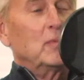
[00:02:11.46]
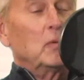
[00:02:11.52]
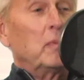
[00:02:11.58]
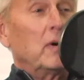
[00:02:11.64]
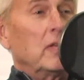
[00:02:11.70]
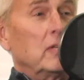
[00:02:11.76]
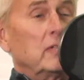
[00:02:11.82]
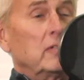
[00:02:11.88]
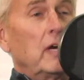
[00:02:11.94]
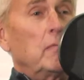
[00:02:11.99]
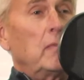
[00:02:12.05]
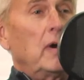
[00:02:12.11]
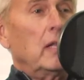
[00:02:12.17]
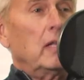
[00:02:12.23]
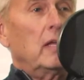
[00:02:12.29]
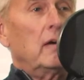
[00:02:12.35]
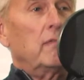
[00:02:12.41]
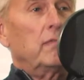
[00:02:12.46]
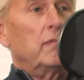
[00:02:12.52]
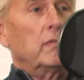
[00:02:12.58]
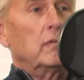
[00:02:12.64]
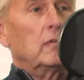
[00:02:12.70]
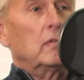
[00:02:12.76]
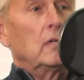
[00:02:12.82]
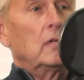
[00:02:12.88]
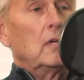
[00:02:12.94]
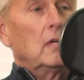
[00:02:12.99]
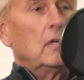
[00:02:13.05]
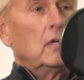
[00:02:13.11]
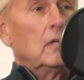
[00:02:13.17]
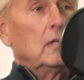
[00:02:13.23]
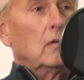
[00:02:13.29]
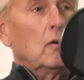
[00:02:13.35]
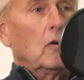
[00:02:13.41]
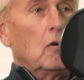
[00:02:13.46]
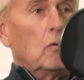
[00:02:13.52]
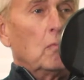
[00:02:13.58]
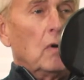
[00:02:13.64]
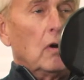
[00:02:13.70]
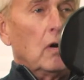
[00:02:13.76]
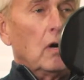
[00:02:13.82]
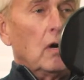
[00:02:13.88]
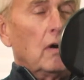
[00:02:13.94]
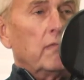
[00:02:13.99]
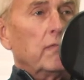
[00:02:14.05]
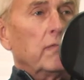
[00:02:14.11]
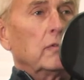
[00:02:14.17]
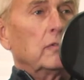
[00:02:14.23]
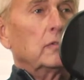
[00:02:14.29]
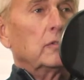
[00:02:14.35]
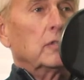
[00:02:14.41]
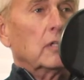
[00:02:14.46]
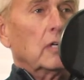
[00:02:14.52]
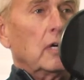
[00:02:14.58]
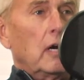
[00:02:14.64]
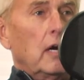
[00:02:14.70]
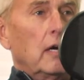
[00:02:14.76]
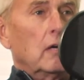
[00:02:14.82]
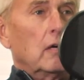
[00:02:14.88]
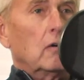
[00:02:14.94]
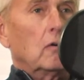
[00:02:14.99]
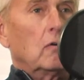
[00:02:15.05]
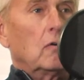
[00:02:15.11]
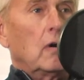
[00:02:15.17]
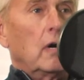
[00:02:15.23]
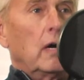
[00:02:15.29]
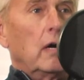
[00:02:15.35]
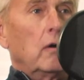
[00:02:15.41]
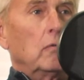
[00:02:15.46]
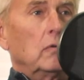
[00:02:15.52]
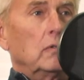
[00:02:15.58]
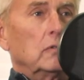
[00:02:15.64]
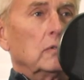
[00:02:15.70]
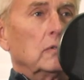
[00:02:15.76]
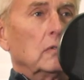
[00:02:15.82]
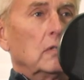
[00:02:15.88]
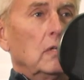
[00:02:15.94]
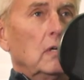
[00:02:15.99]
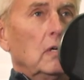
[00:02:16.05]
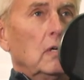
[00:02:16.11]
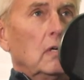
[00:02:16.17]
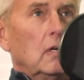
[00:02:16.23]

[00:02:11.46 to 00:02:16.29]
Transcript: But by the time I left for Omaha, for Chicago, I was